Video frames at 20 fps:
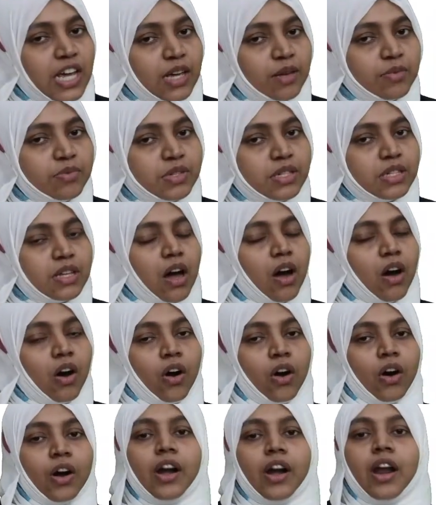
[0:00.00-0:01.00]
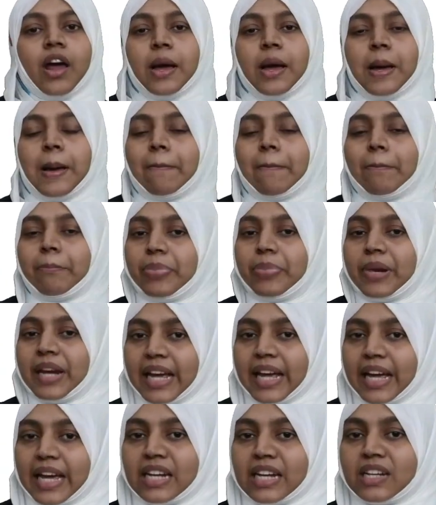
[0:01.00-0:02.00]
shapes or
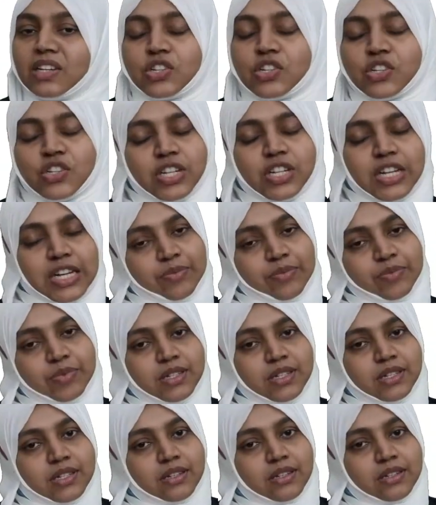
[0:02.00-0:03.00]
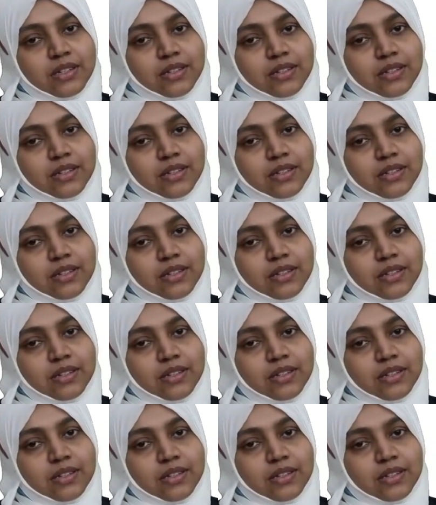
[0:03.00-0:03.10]
plane shapes.